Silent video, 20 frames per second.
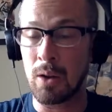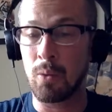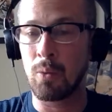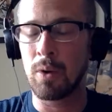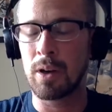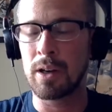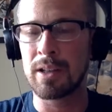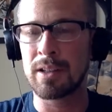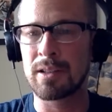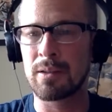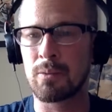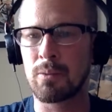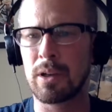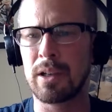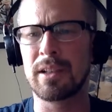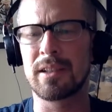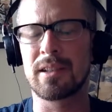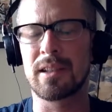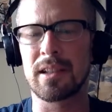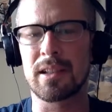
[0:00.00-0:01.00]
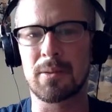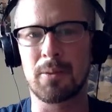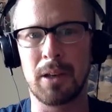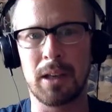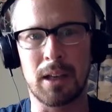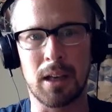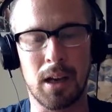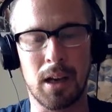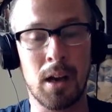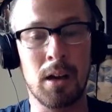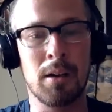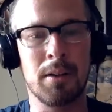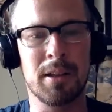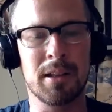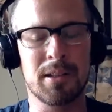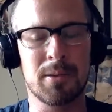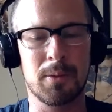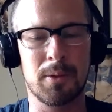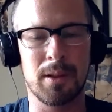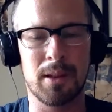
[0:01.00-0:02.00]
what is this weekend? Oh,
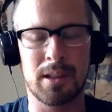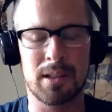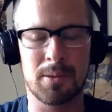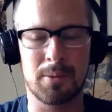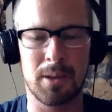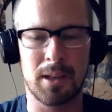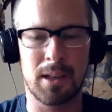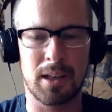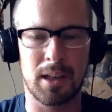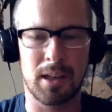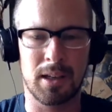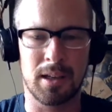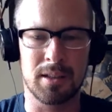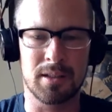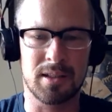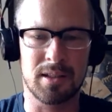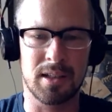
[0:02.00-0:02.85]
this weekend is